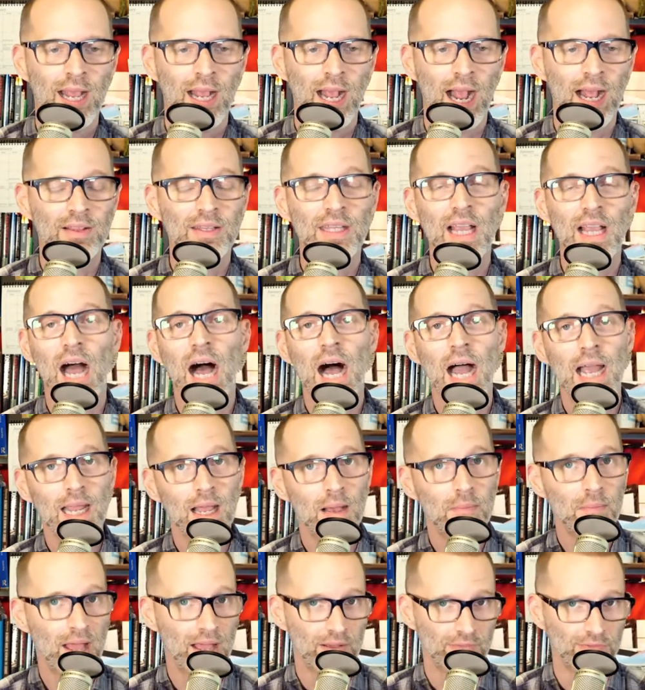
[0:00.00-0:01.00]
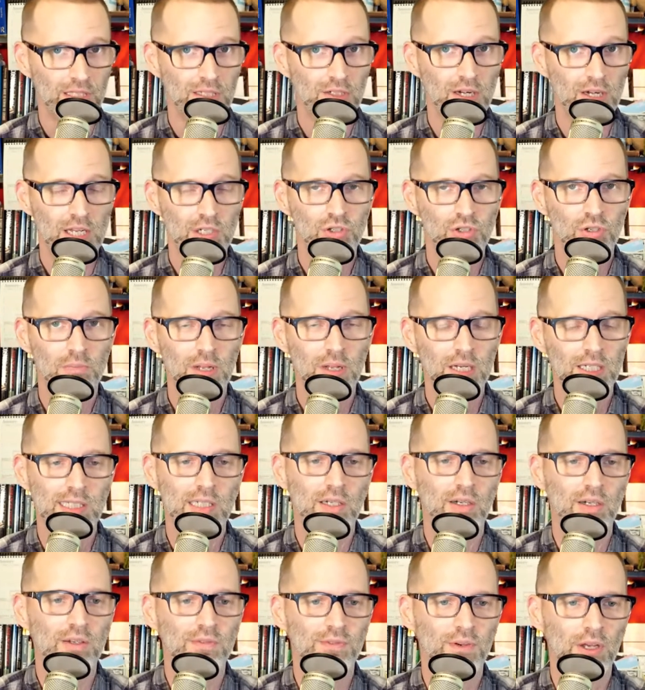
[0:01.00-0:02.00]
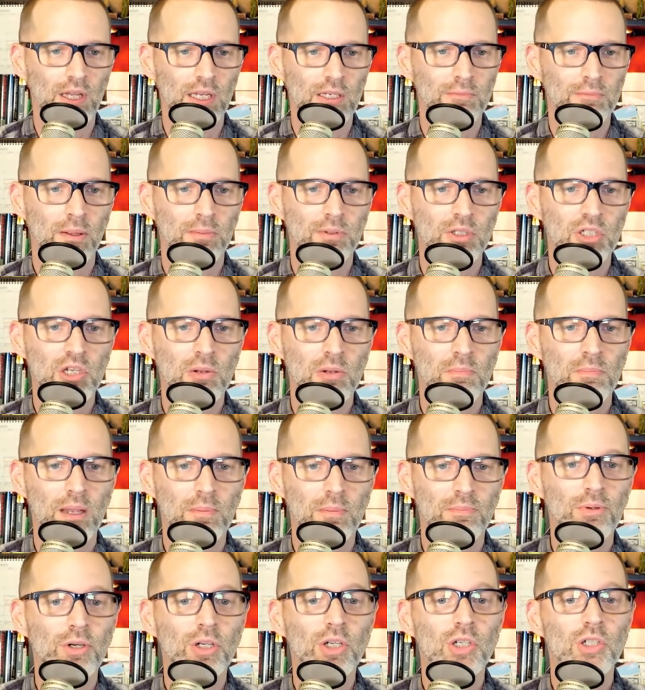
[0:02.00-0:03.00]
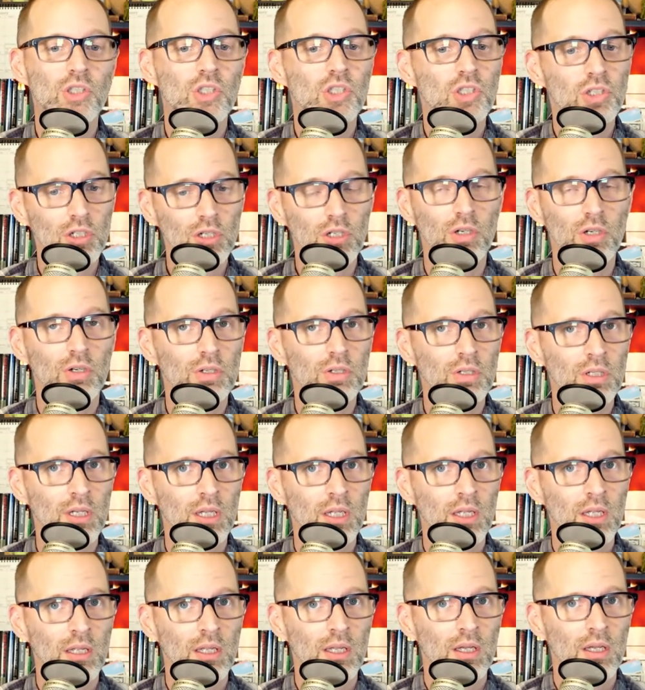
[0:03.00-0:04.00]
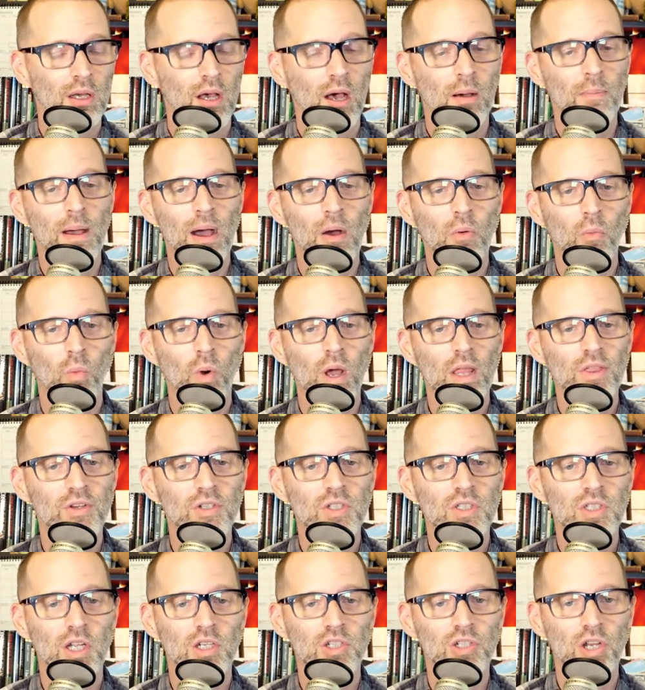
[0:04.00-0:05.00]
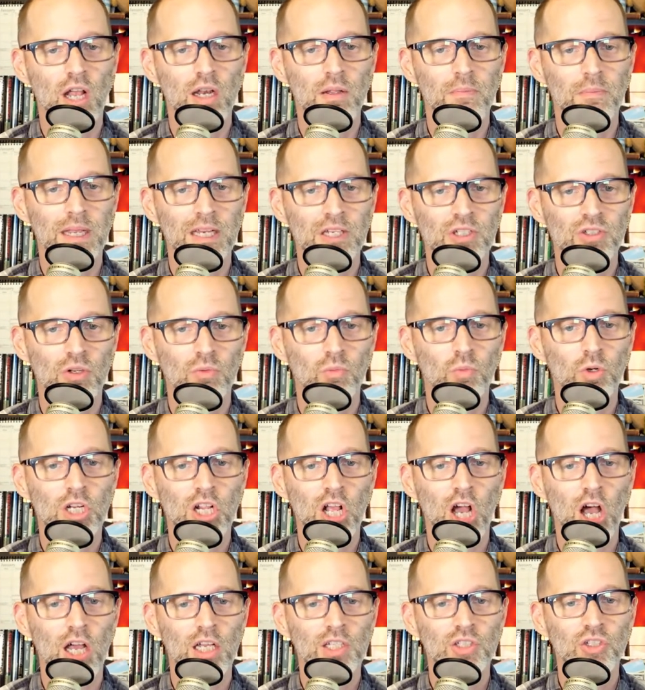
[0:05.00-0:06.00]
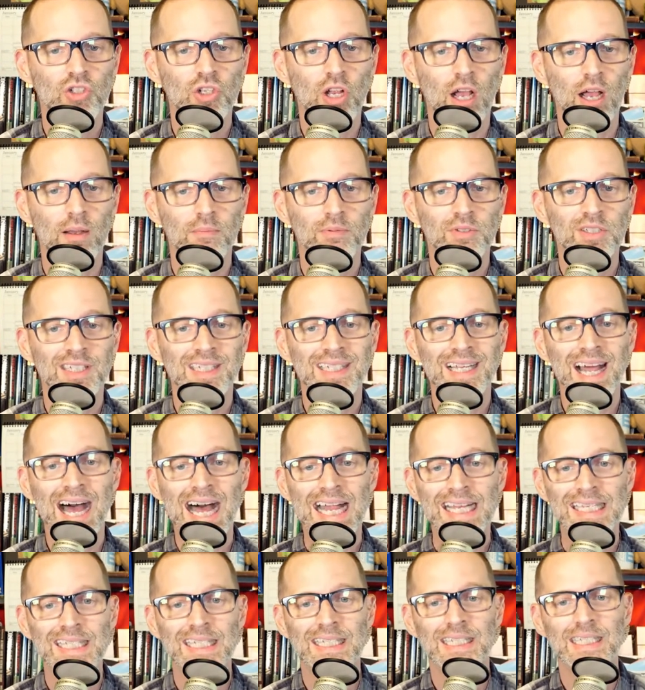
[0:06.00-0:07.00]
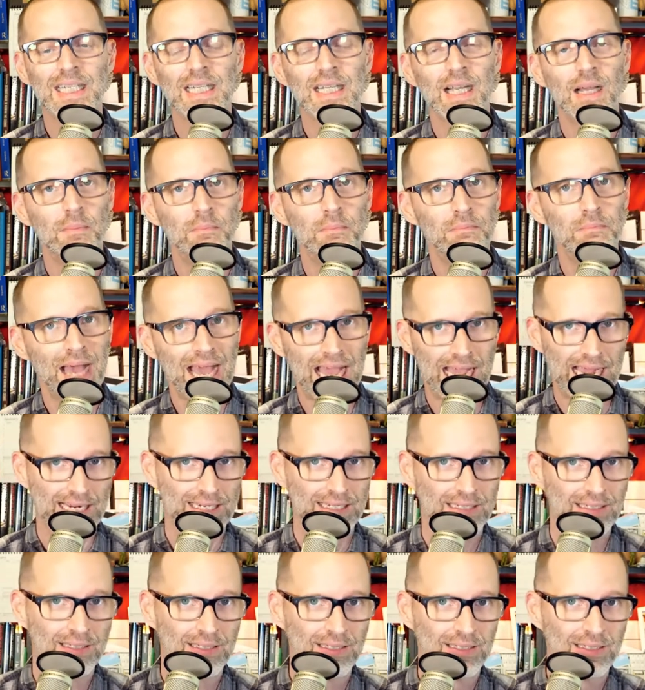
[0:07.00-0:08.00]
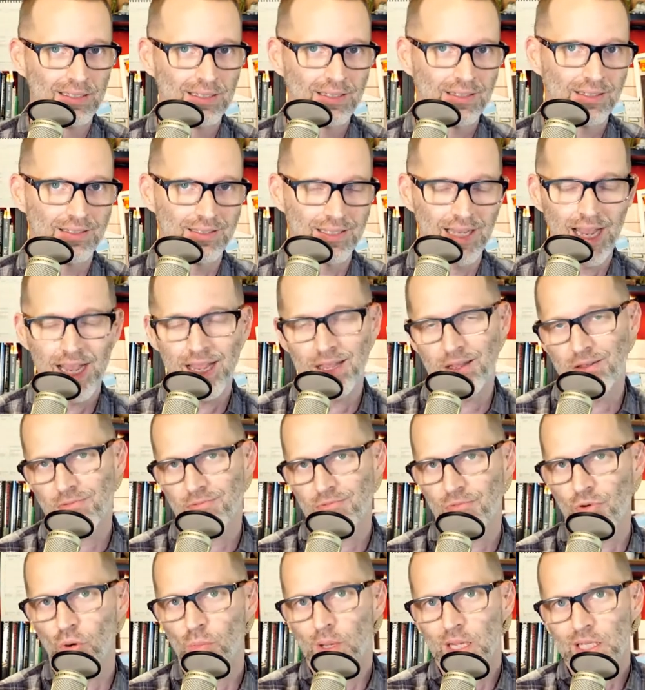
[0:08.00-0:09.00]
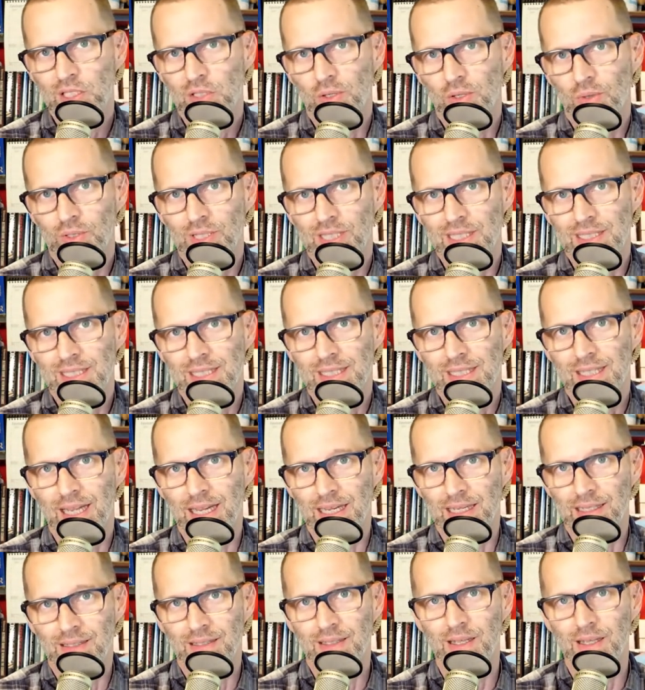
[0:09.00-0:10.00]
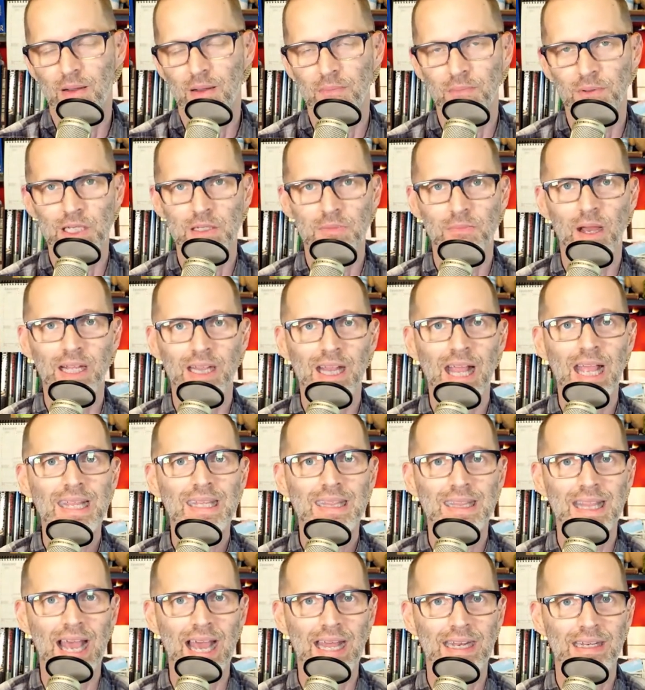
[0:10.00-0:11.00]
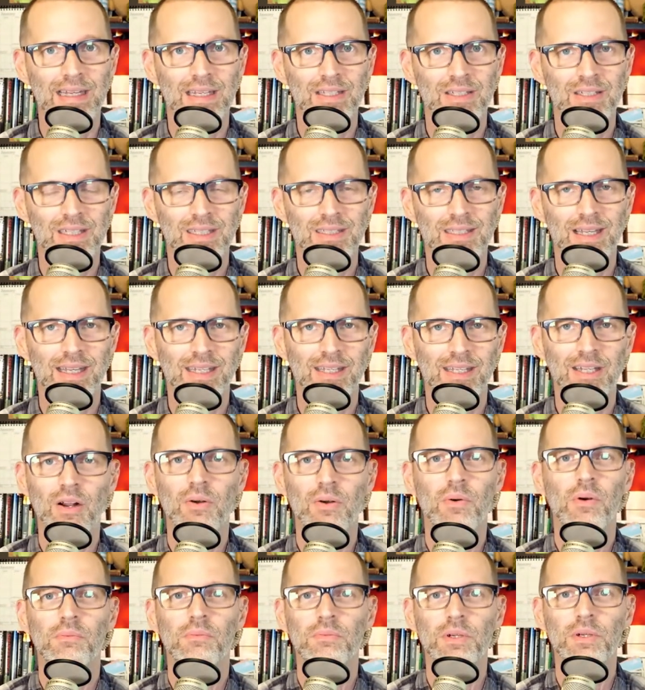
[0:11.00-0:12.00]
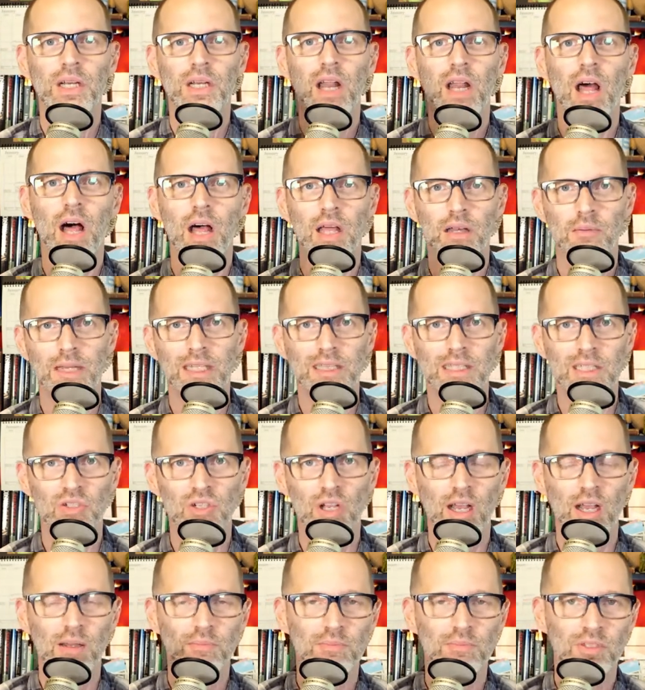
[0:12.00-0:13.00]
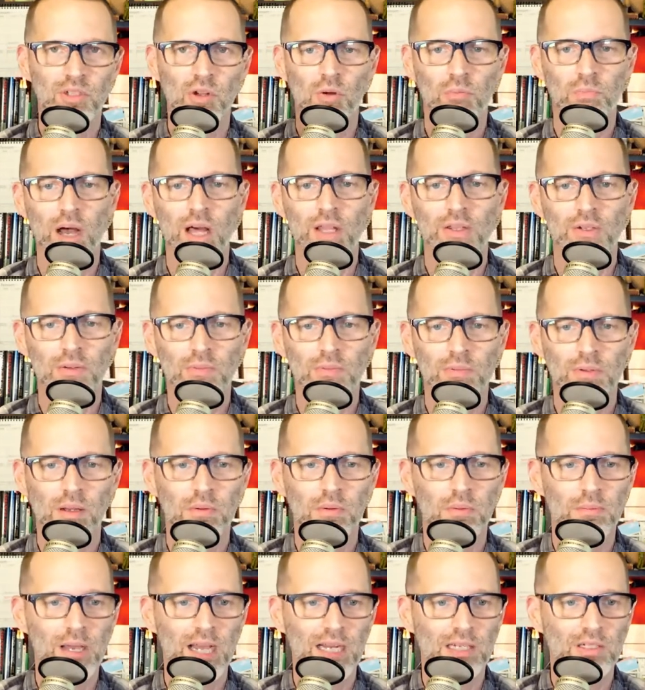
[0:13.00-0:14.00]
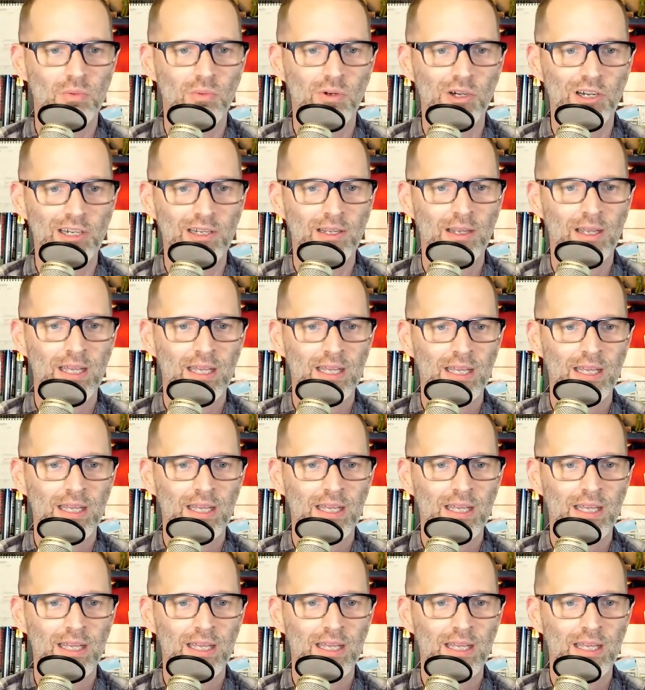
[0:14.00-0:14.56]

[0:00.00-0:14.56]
And the IMF, the International Monetary Fund, published a paper concerned about whether such automation would cause jobs not to come back because hey, robots don't get sick. Companies might like that and just say, you know what, we're going to automate these jobs. Don't bother coming back to work.